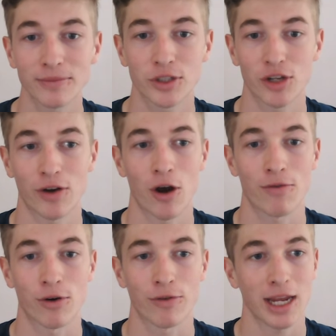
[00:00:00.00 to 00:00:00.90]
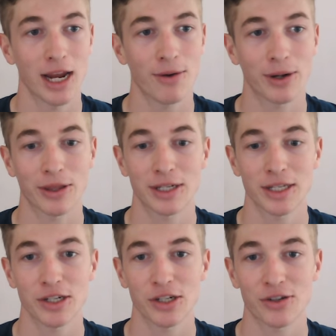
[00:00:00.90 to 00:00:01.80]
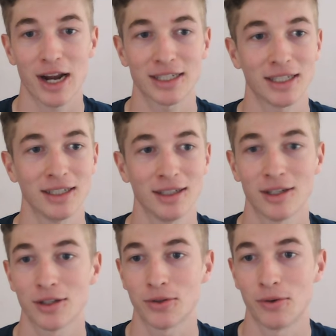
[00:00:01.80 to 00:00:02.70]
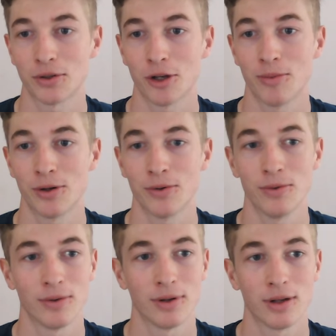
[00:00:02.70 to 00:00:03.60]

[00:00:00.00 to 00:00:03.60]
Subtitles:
So if I hover over here, we've got the dust extractor, saw terminal,